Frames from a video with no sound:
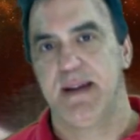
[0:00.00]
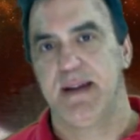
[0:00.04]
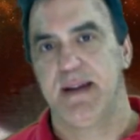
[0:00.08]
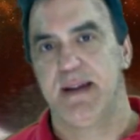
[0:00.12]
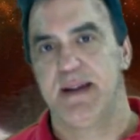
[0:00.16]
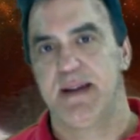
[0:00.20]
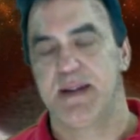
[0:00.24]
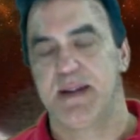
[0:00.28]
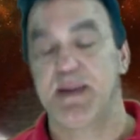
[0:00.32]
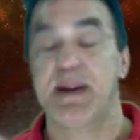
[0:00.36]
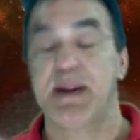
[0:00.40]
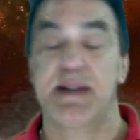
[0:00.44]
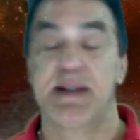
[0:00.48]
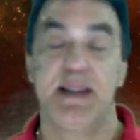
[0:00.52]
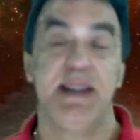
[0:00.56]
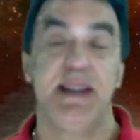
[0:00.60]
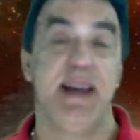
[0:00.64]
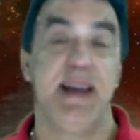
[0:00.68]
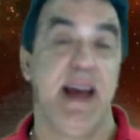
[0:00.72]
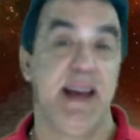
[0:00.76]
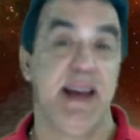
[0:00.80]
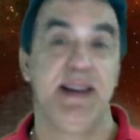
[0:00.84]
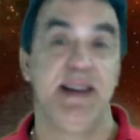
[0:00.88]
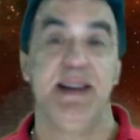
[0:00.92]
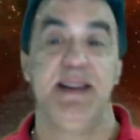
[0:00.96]
Especially
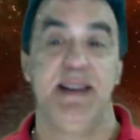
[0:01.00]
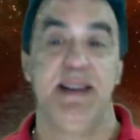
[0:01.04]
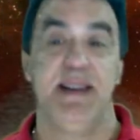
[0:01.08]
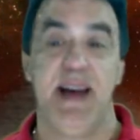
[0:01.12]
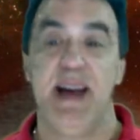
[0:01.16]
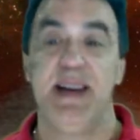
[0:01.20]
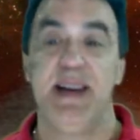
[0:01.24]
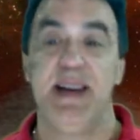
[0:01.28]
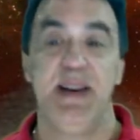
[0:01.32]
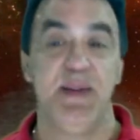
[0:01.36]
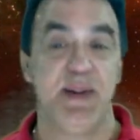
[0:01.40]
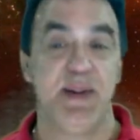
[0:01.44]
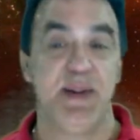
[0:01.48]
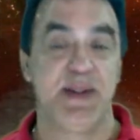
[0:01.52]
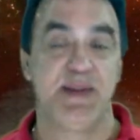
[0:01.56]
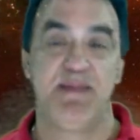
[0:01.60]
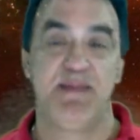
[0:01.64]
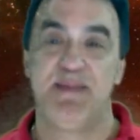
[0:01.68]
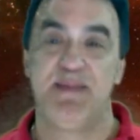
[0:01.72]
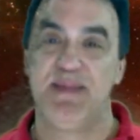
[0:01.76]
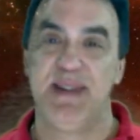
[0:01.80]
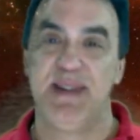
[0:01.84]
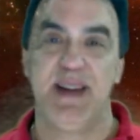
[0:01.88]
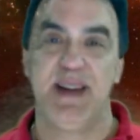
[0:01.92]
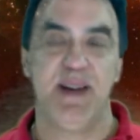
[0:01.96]
the ending. The ending was
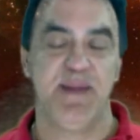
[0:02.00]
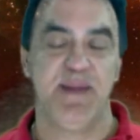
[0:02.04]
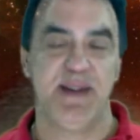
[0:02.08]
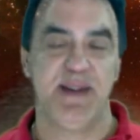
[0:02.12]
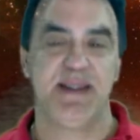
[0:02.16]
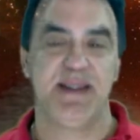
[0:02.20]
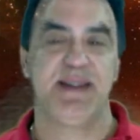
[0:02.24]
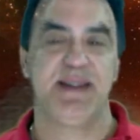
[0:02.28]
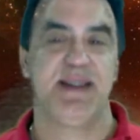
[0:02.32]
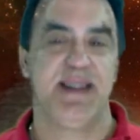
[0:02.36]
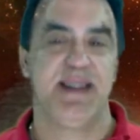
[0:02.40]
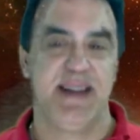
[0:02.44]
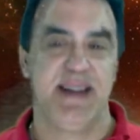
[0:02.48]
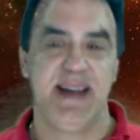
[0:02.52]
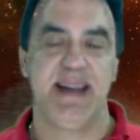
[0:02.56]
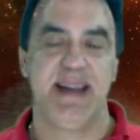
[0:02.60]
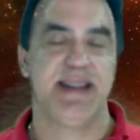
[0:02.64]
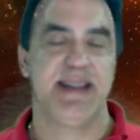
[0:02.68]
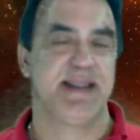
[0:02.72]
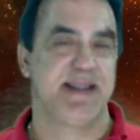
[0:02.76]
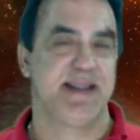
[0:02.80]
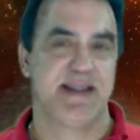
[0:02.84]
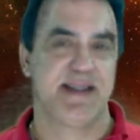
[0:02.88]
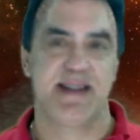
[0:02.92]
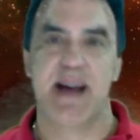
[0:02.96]
a little bit
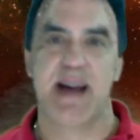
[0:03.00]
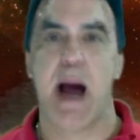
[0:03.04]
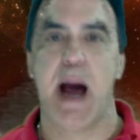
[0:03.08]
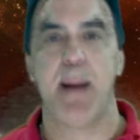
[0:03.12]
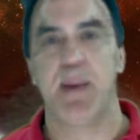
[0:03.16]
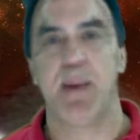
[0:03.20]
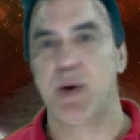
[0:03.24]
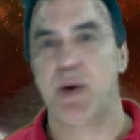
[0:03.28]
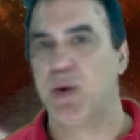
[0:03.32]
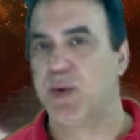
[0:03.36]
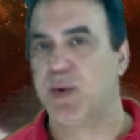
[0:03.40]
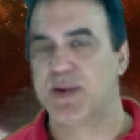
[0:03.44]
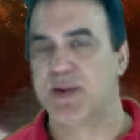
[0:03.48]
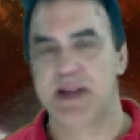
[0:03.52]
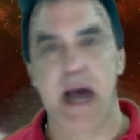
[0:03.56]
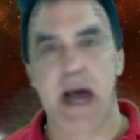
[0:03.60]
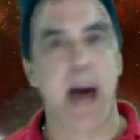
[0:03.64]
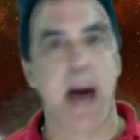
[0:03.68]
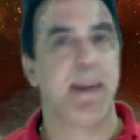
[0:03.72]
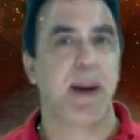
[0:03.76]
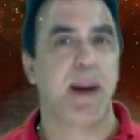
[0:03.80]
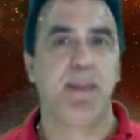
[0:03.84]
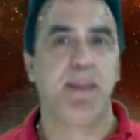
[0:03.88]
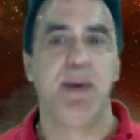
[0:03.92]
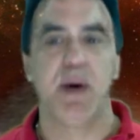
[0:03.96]
is comical. It's
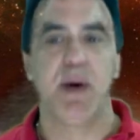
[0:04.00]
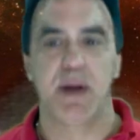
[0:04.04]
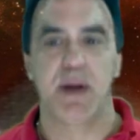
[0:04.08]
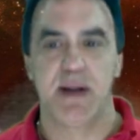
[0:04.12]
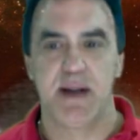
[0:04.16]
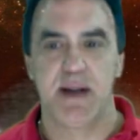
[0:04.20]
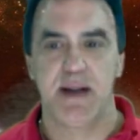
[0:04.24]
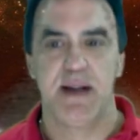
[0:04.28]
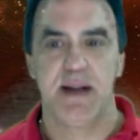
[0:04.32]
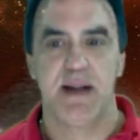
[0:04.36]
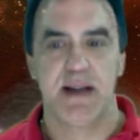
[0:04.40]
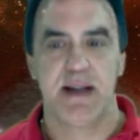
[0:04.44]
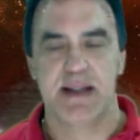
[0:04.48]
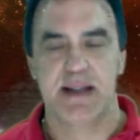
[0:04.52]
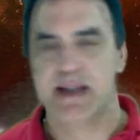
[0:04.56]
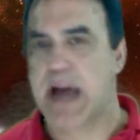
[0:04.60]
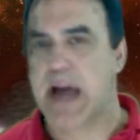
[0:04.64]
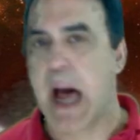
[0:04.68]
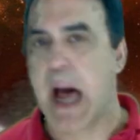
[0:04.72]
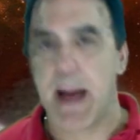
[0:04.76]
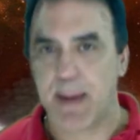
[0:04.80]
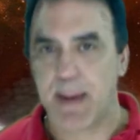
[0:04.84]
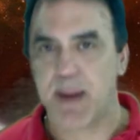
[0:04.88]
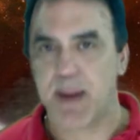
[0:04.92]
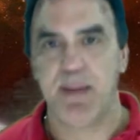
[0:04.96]
comic book. It's
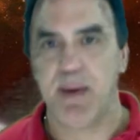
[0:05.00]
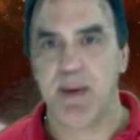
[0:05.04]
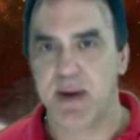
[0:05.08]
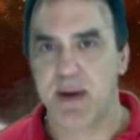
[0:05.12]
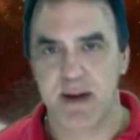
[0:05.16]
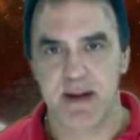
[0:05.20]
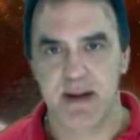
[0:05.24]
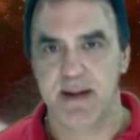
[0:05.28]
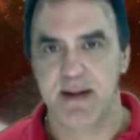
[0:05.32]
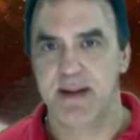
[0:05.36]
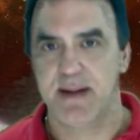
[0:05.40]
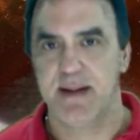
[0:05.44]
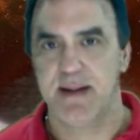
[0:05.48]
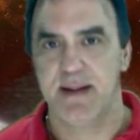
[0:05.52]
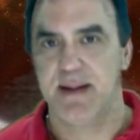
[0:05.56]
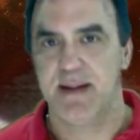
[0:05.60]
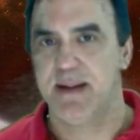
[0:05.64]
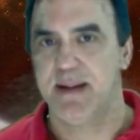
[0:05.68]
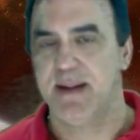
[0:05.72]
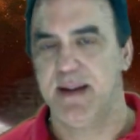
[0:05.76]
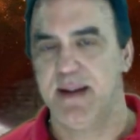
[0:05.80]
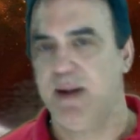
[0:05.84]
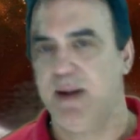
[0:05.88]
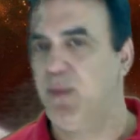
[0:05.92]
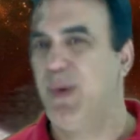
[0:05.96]
comic book.
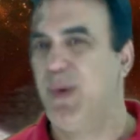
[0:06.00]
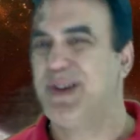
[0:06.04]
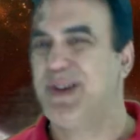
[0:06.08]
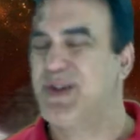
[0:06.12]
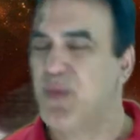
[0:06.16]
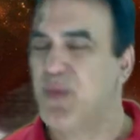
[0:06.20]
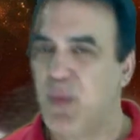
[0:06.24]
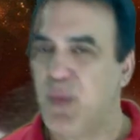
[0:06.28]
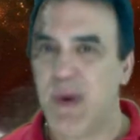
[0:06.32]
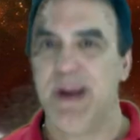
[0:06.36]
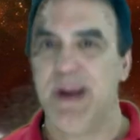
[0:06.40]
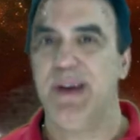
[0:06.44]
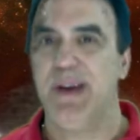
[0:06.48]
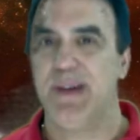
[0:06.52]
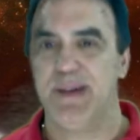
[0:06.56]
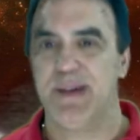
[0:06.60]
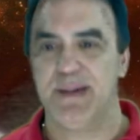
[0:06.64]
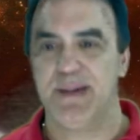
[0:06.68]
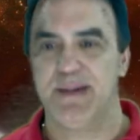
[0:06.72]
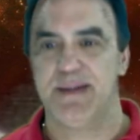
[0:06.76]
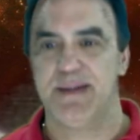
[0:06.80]
It wasn't real.